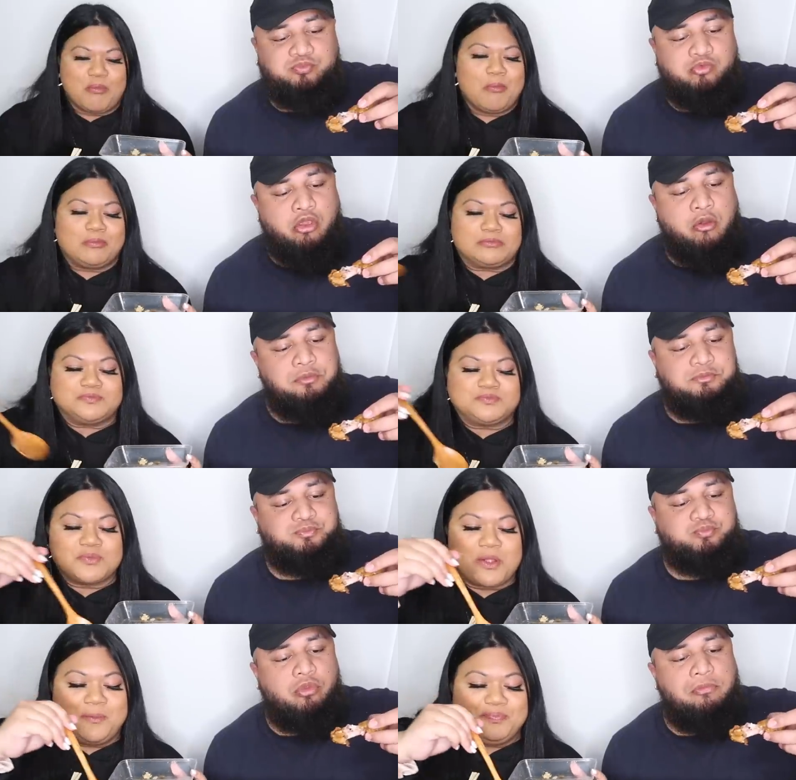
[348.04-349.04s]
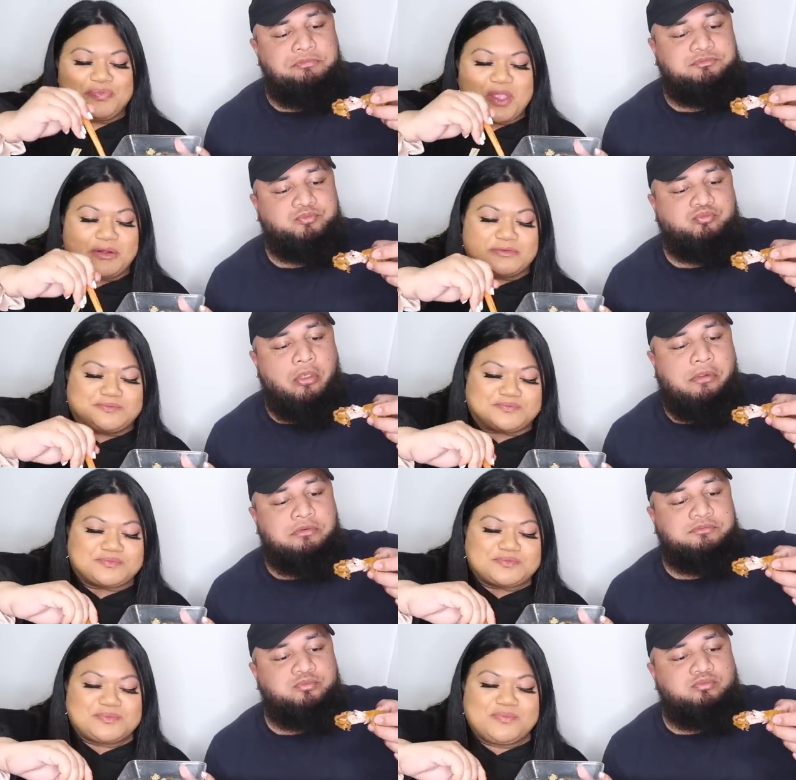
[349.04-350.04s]
Speaker 1: Who?
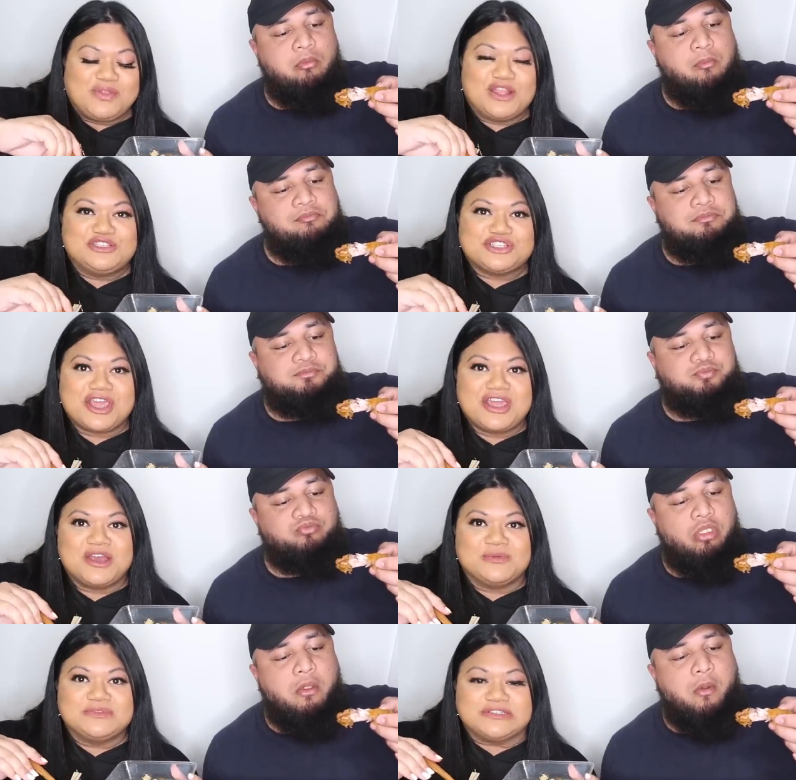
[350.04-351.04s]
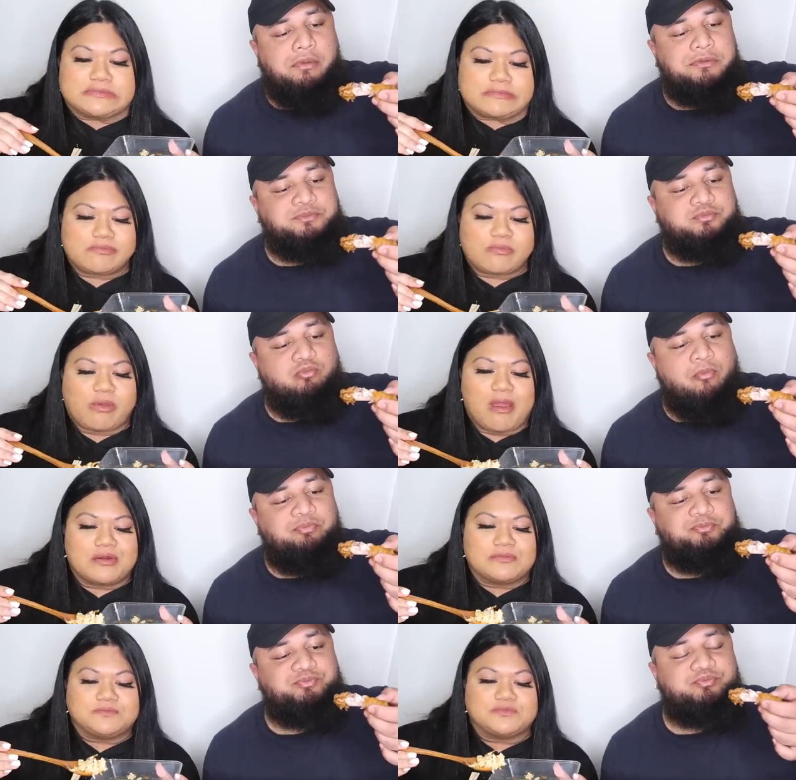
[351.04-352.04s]
J Emz
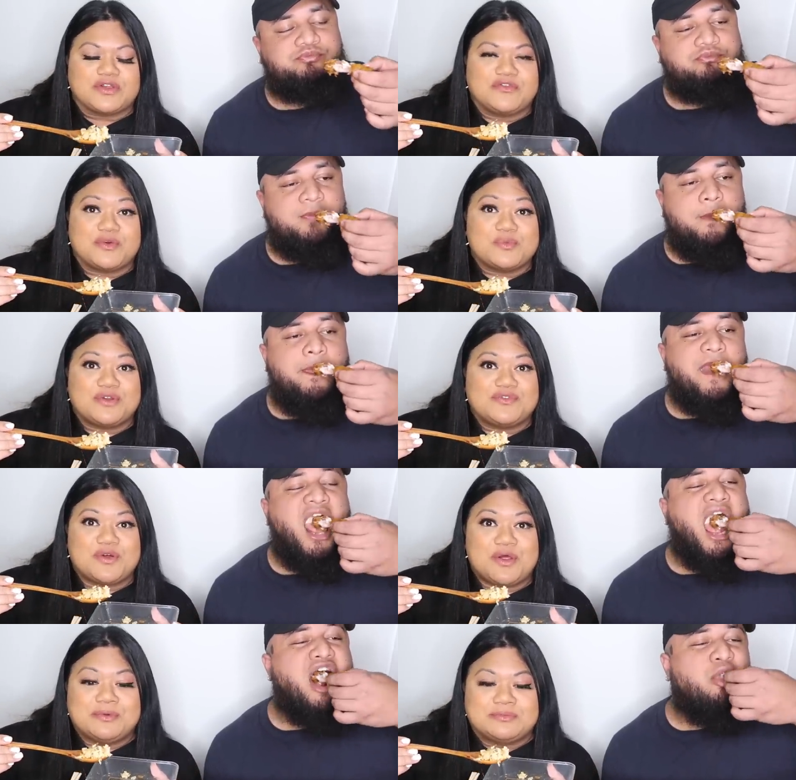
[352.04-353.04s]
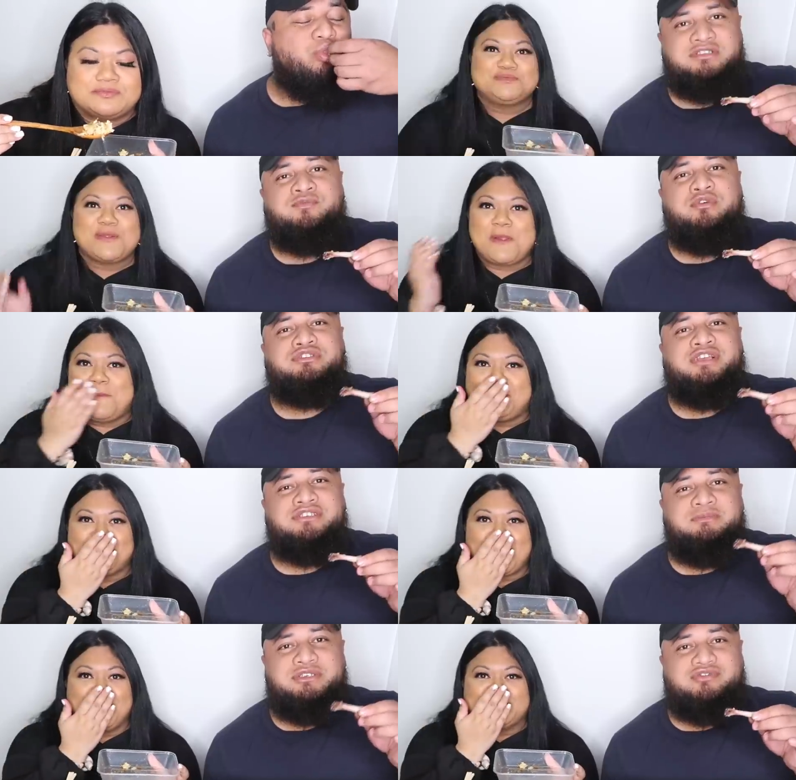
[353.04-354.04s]
from OneFour.
Speaker 2: She pulled
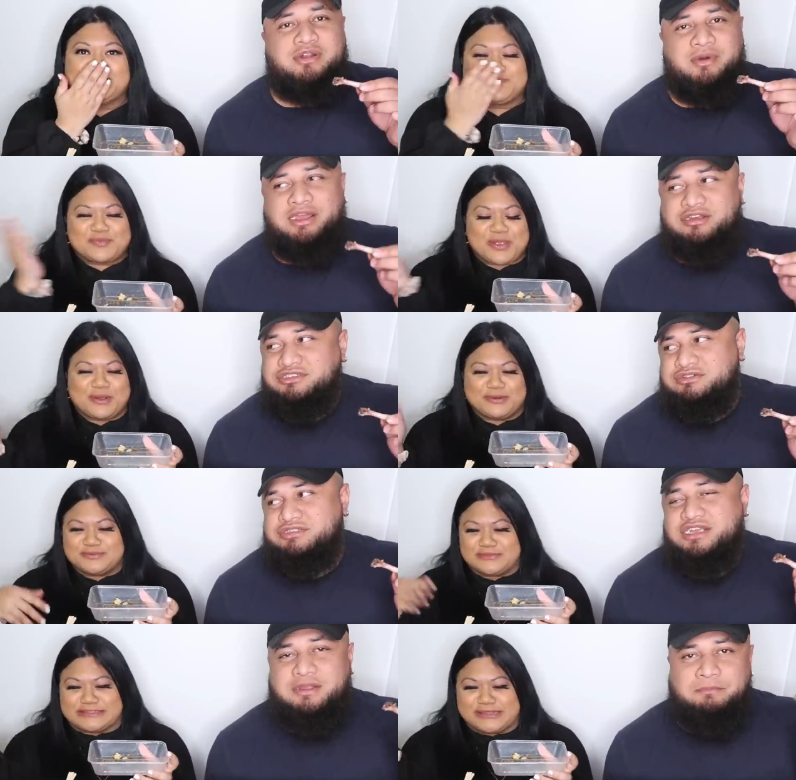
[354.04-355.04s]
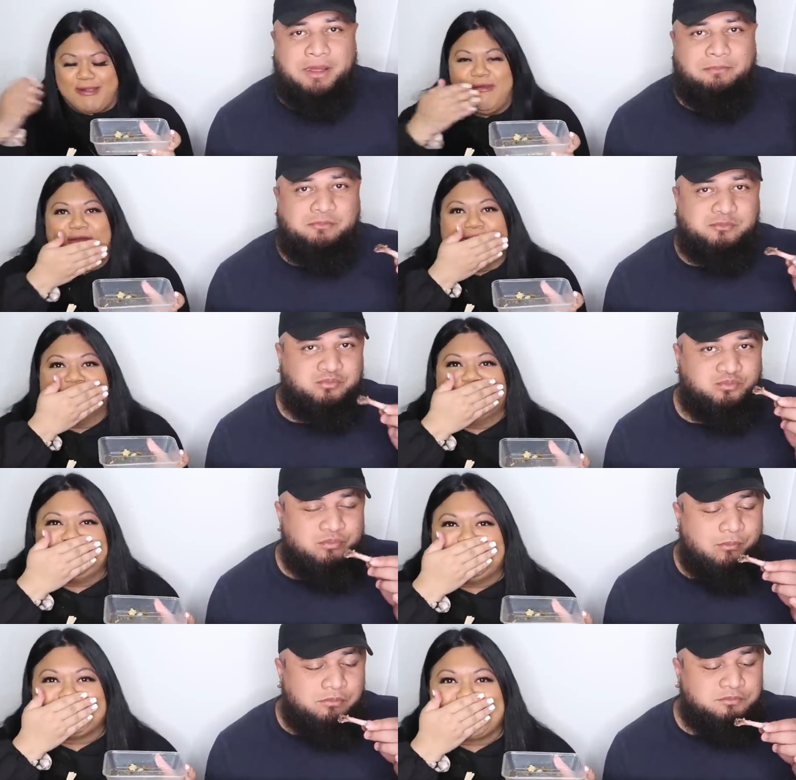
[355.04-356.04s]
texted me straight away because she was at the pub.
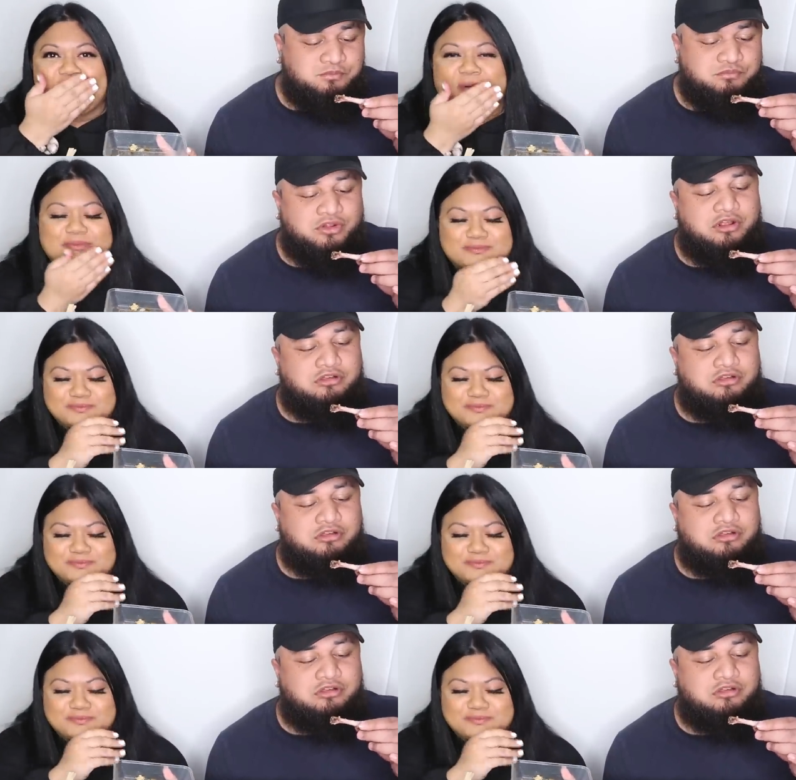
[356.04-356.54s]
and